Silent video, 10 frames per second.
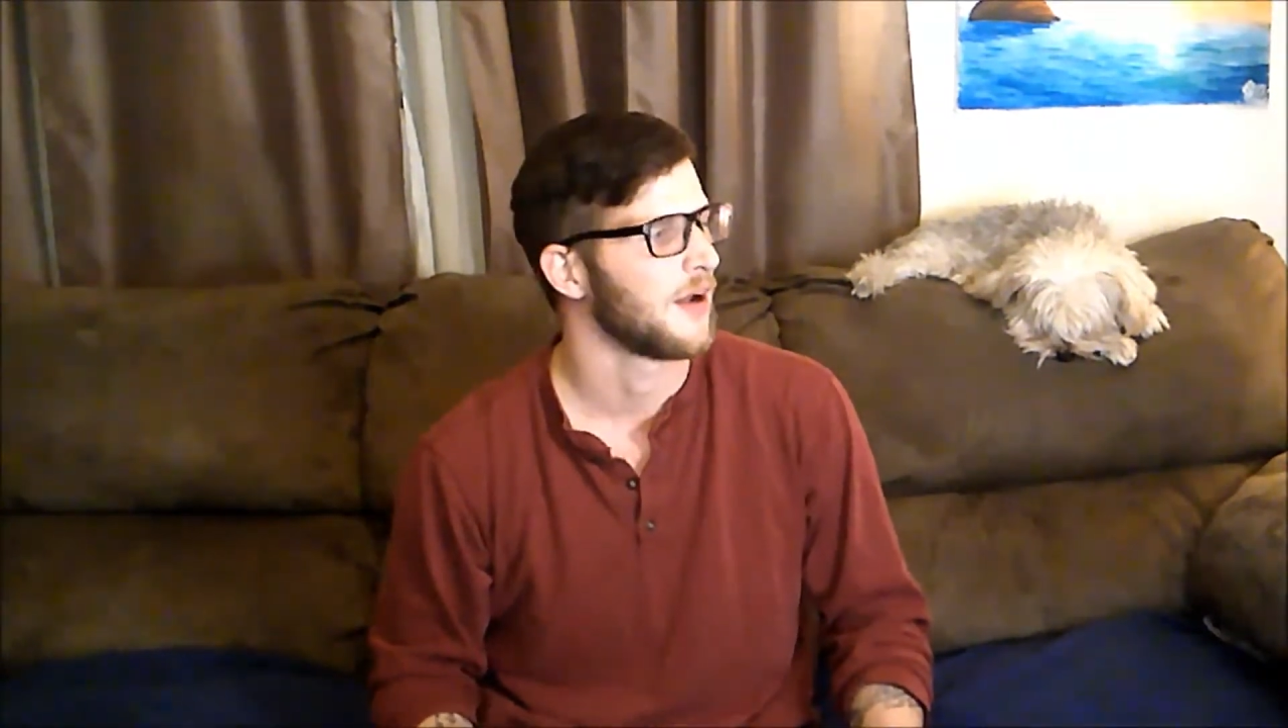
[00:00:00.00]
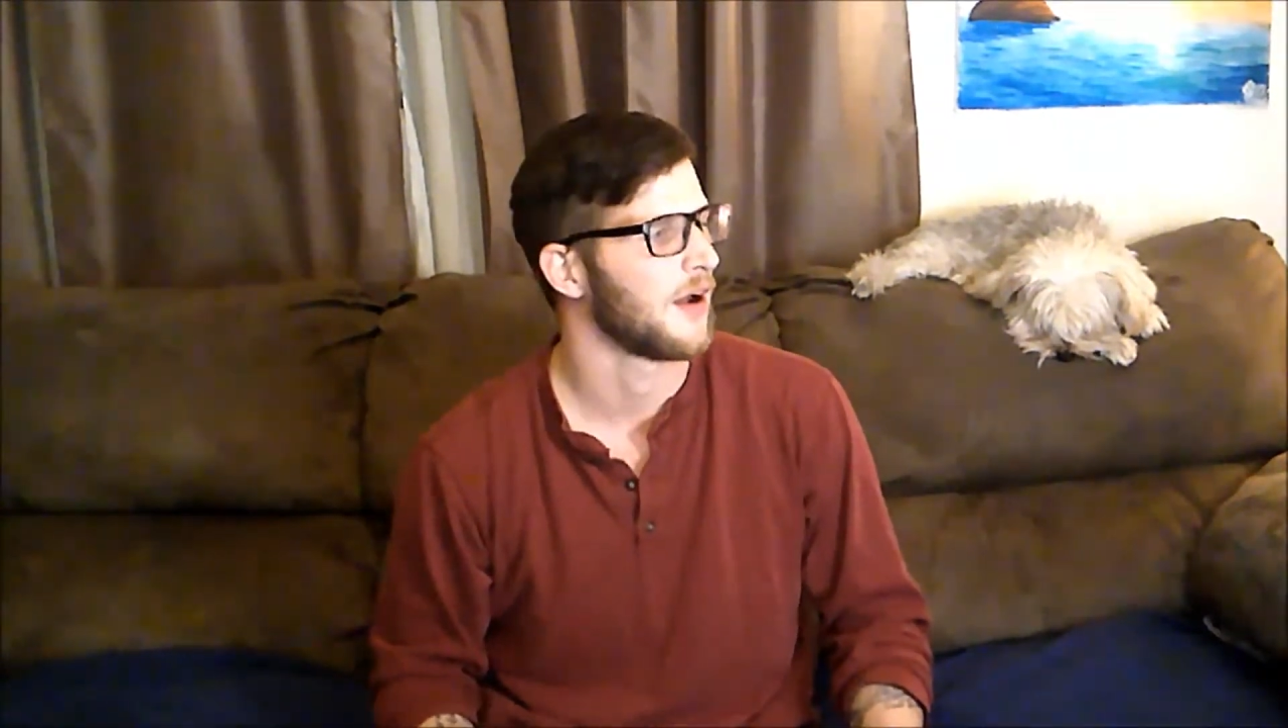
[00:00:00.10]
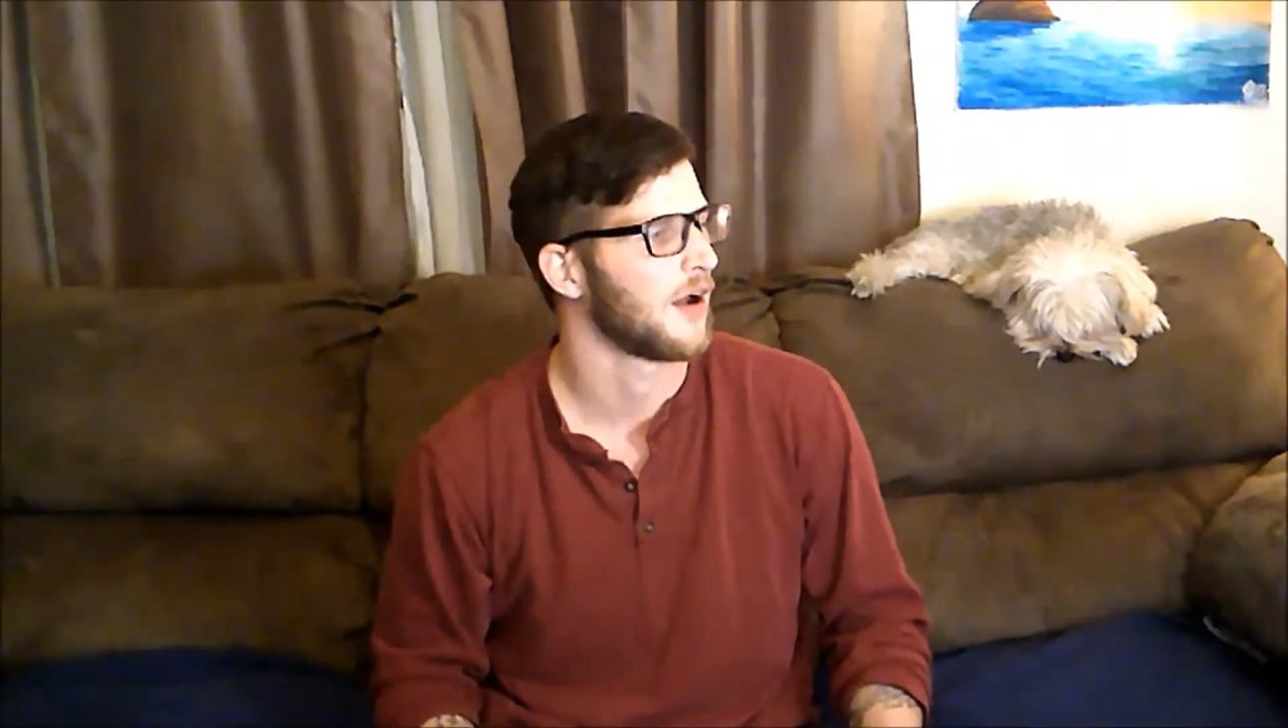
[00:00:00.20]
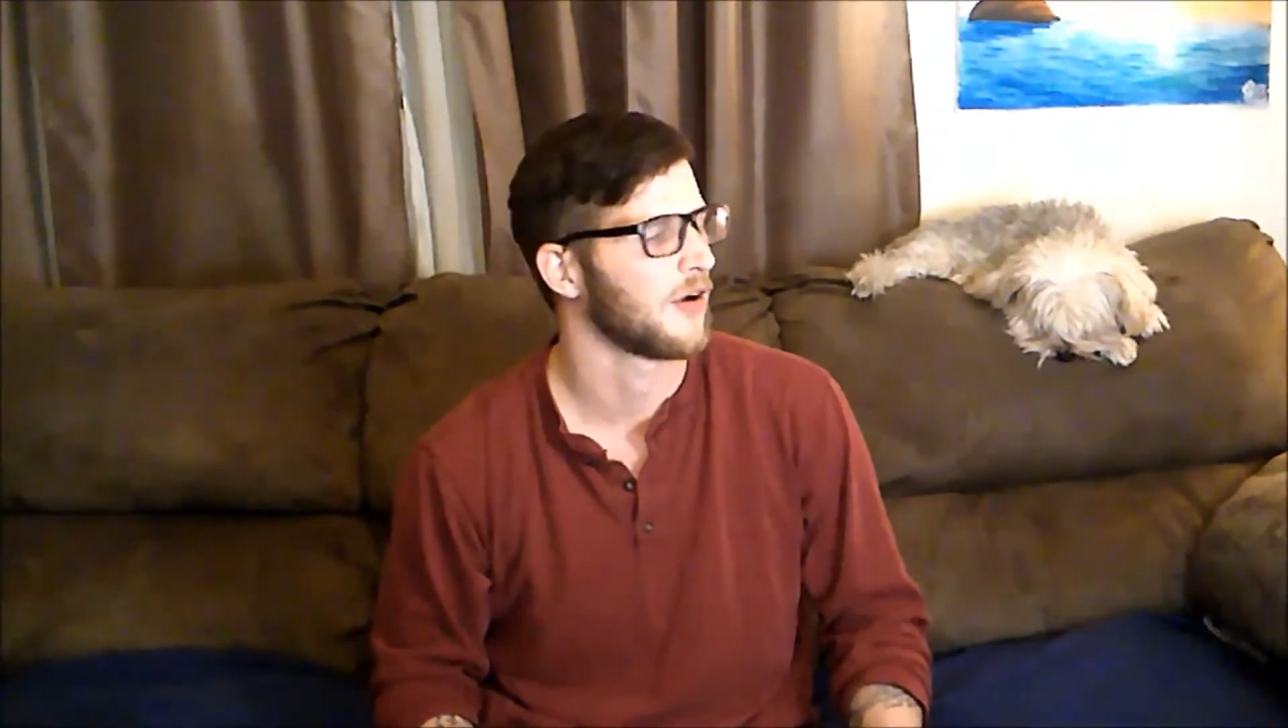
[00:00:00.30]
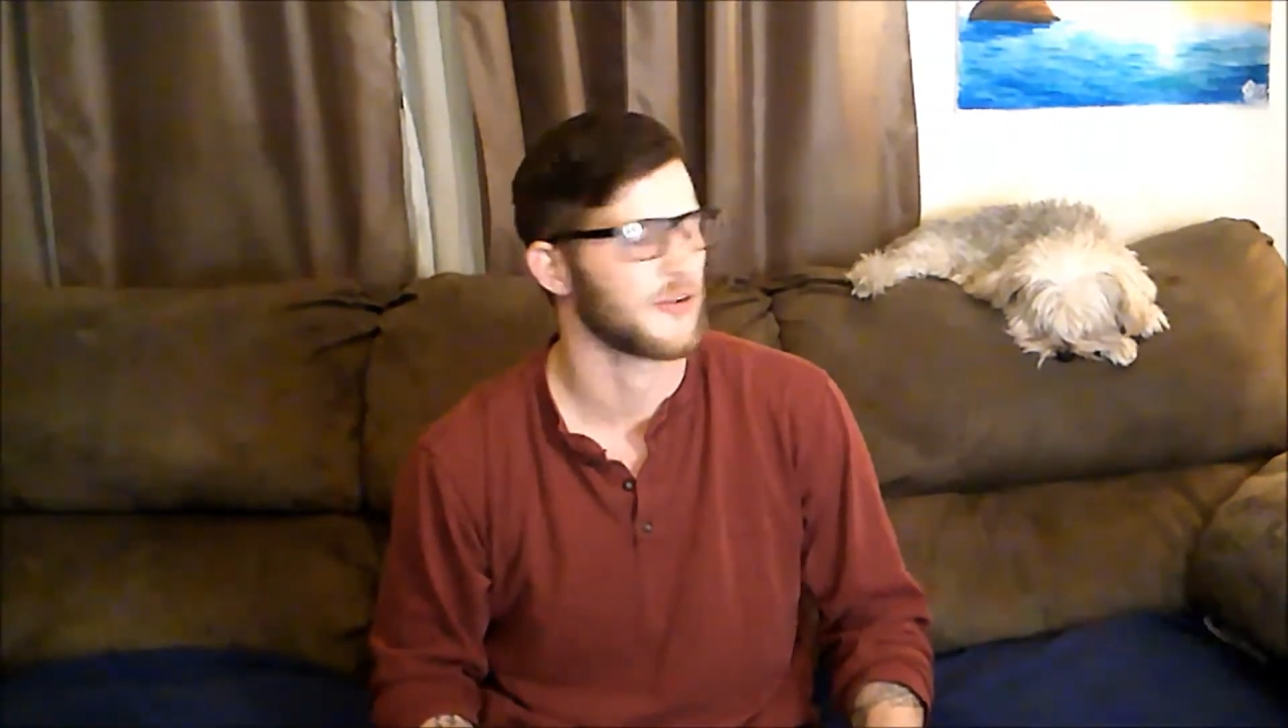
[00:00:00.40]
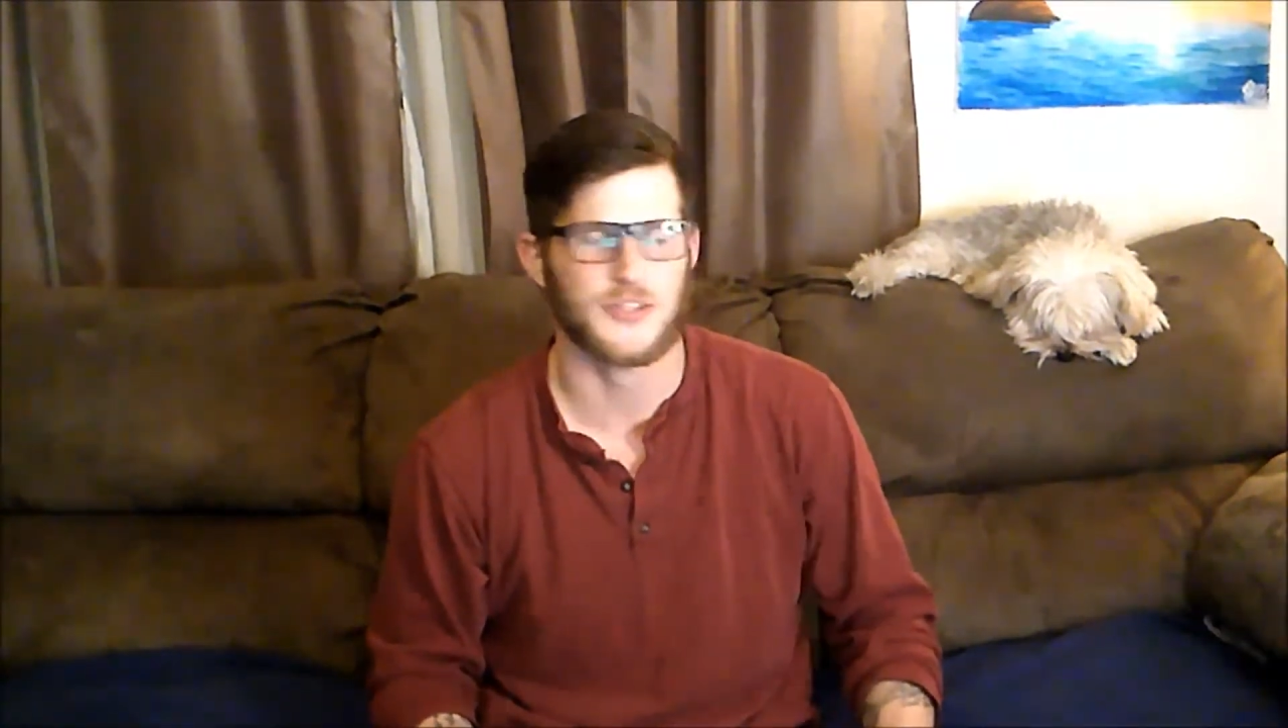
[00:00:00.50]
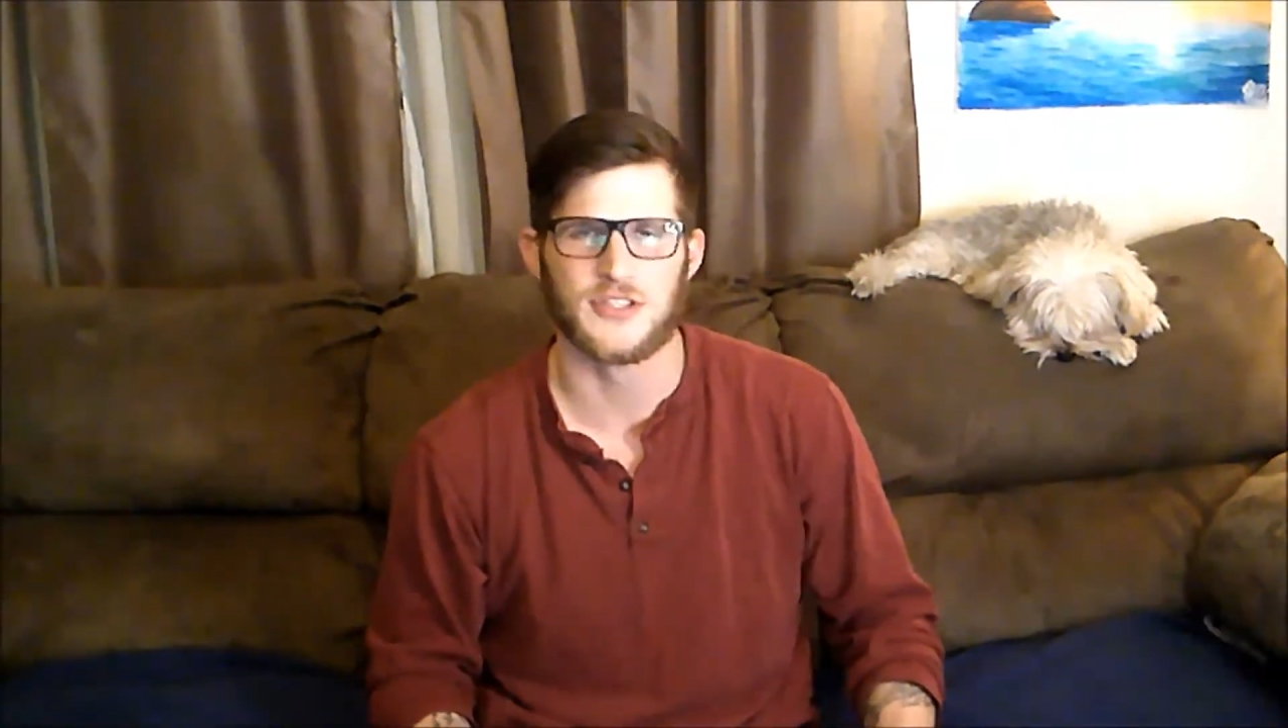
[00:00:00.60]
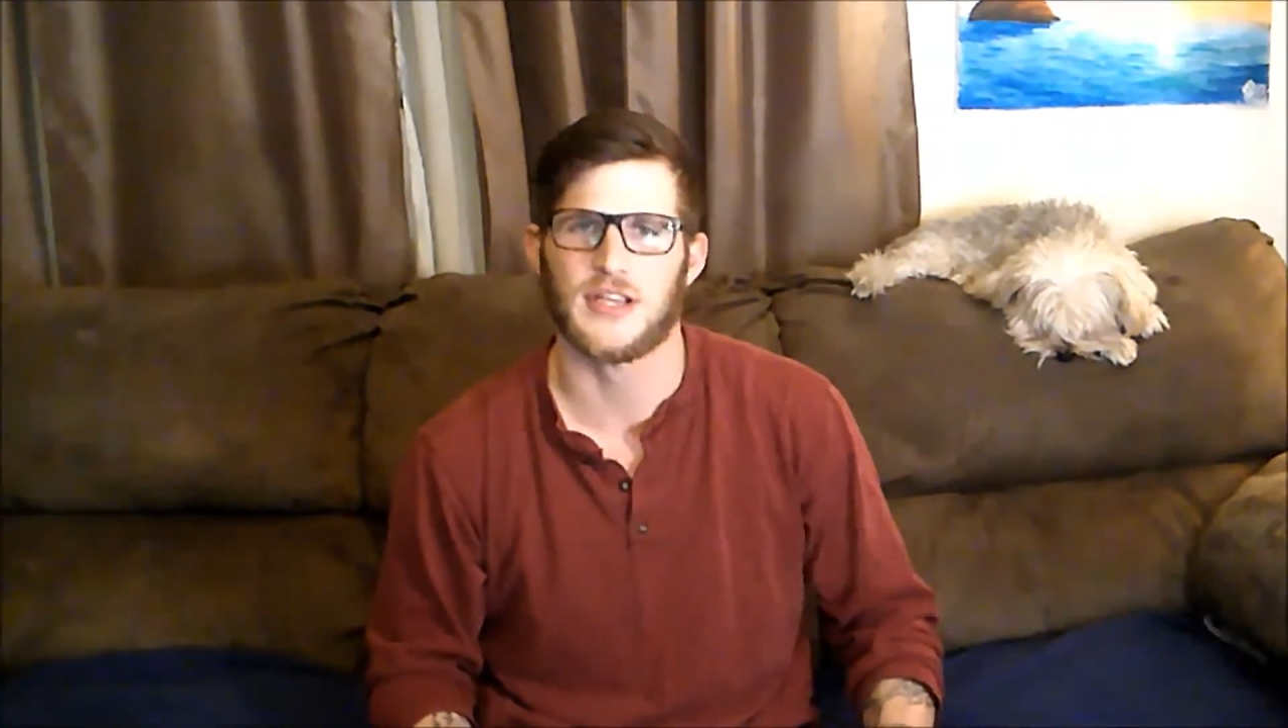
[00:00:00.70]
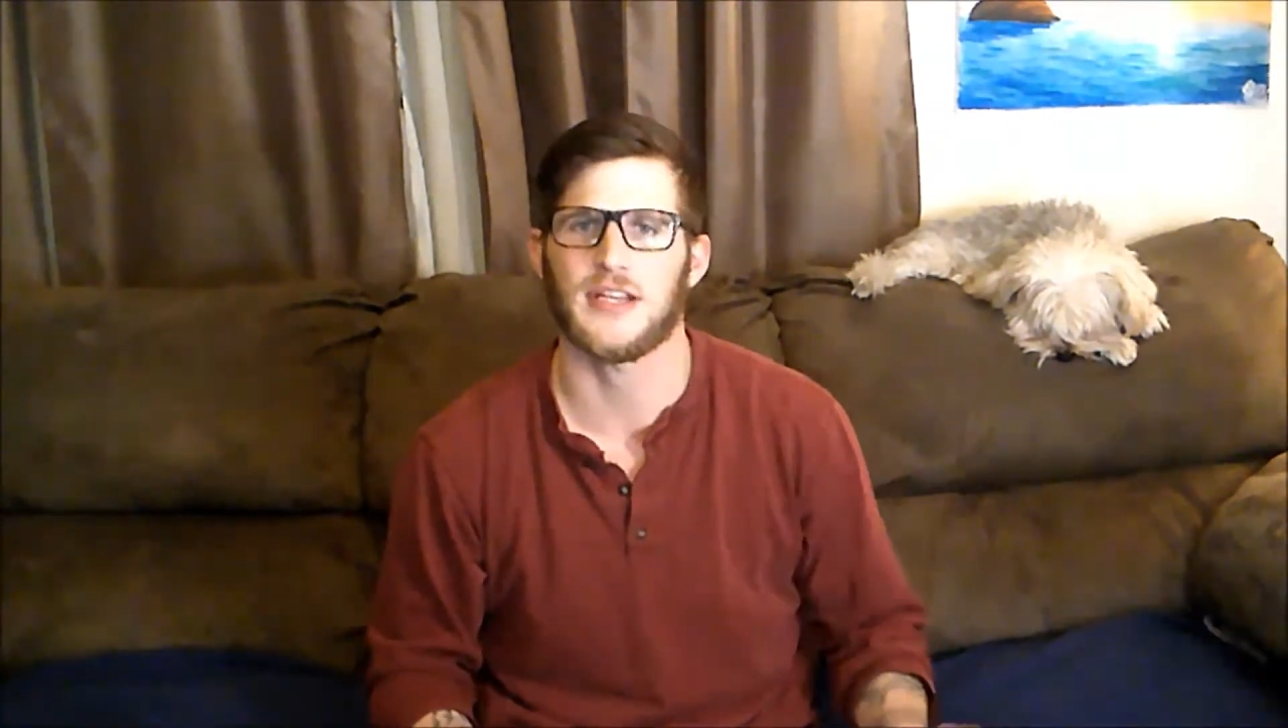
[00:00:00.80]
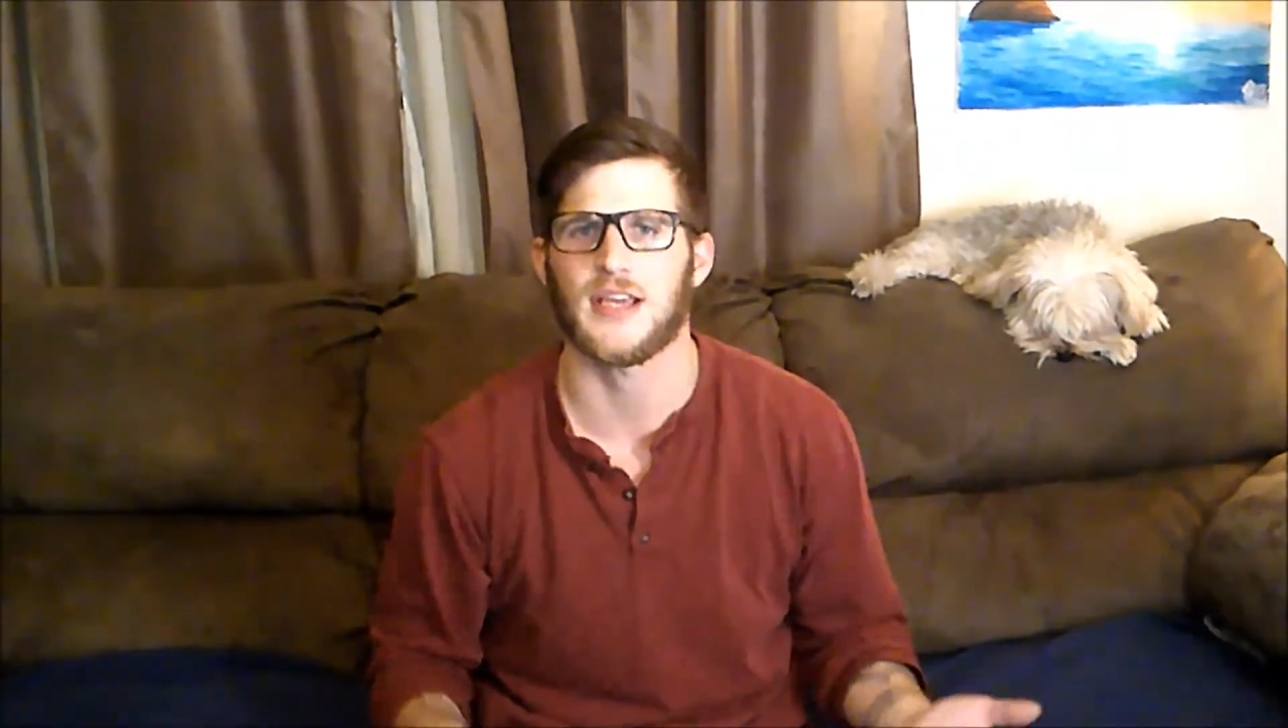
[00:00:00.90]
or just any